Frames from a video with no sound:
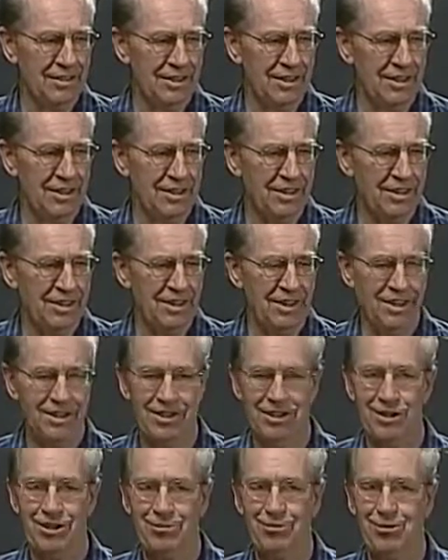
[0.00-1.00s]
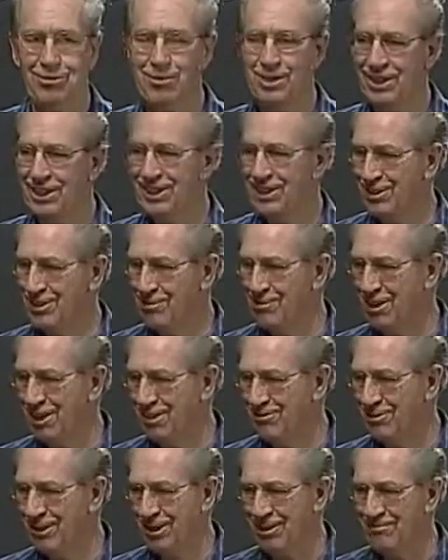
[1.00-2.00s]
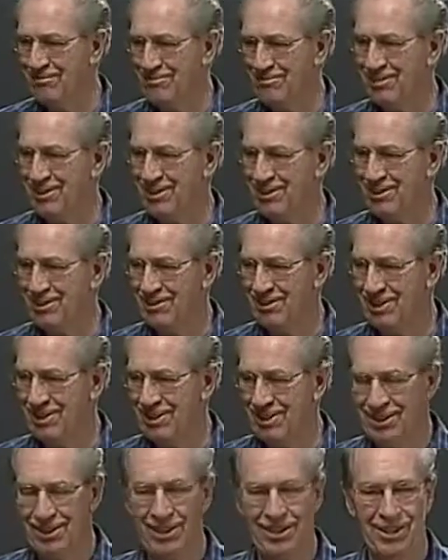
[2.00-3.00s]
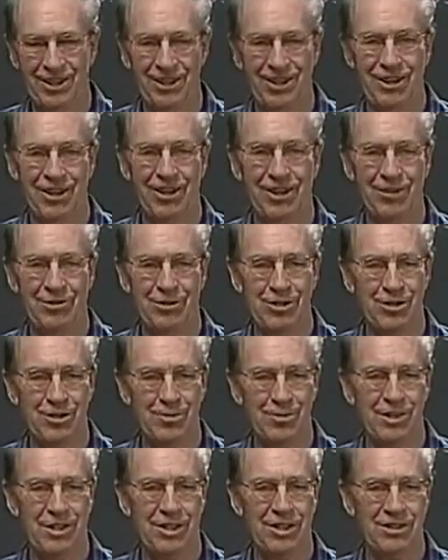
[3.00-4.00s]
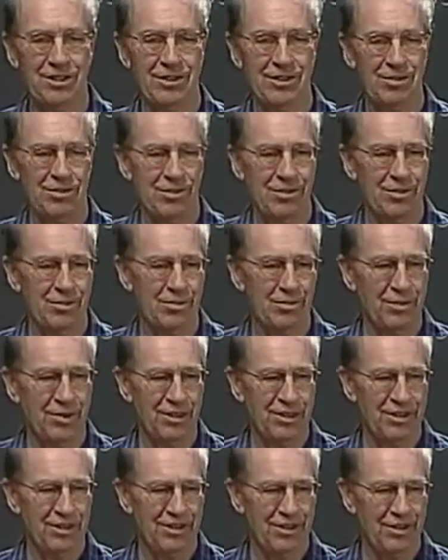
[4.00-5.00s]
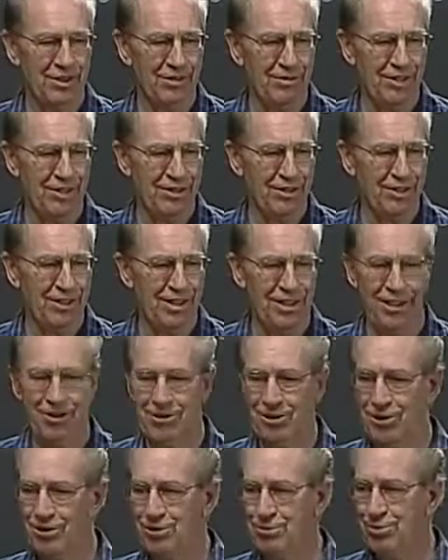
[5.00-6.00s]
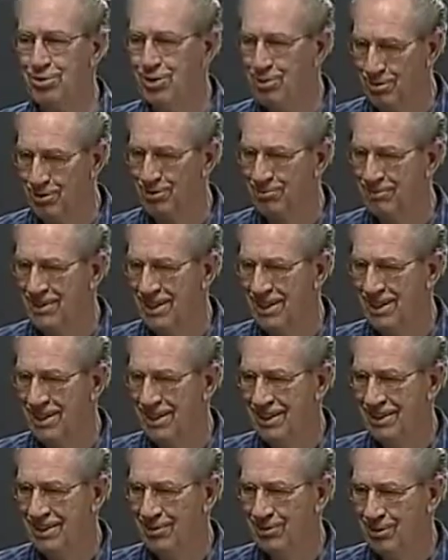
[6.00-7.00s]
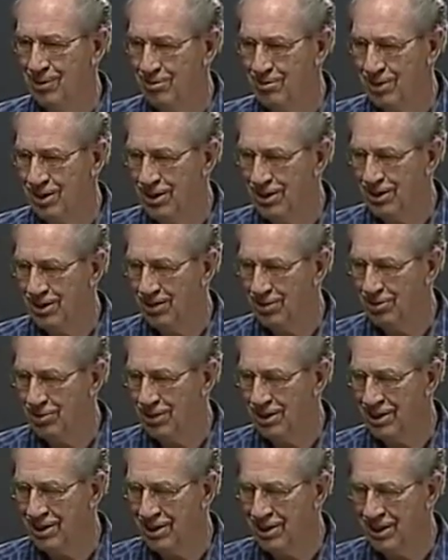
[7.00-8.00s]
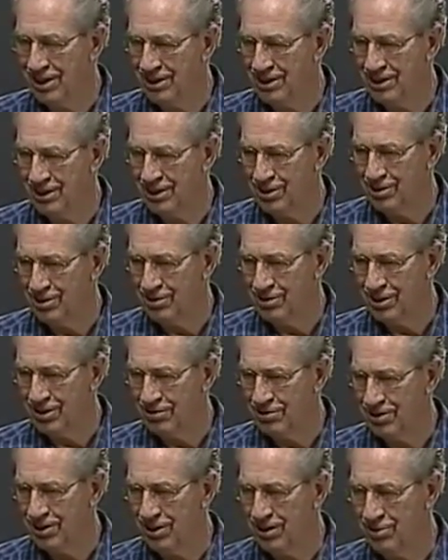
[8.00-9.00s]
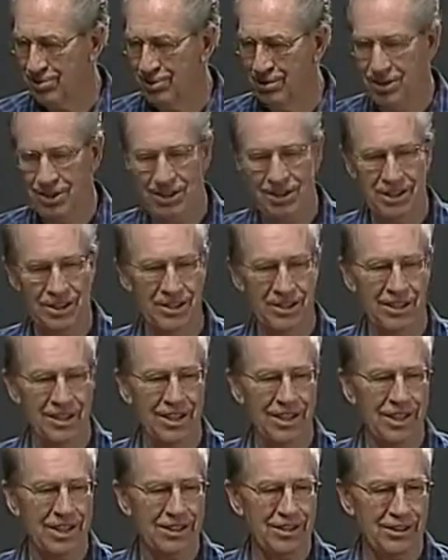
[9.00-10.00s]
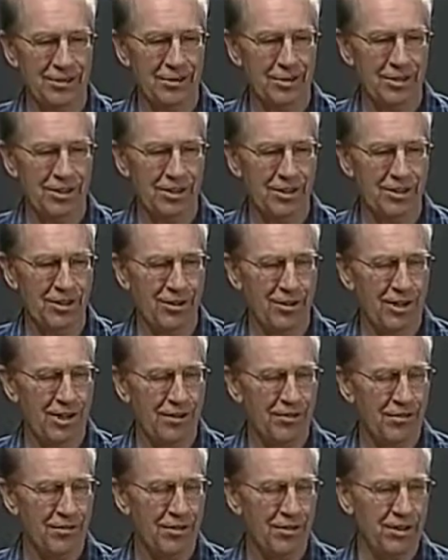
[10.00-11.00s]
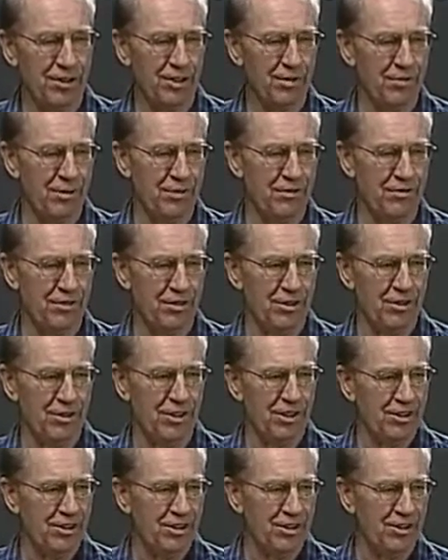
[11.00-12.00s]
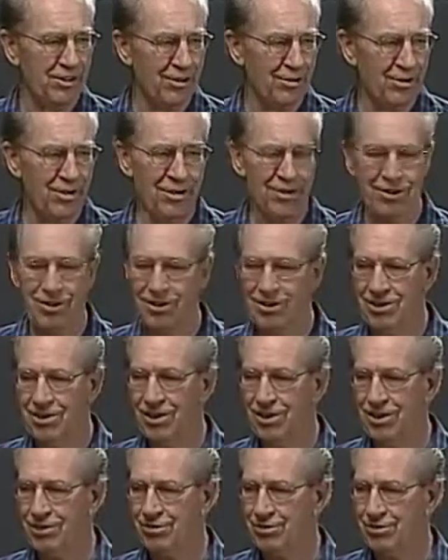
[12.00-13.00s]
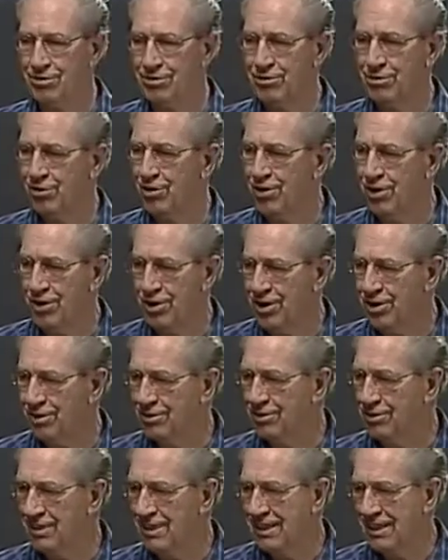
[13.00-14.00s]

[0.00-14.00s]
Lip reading: I think we're making some headway. We're getting a lot of response from even clerical people who are beginning to realize, as one fellow put it, he said, Les, will the Lord ever forgive me for teaching the wrong thing for 40 years?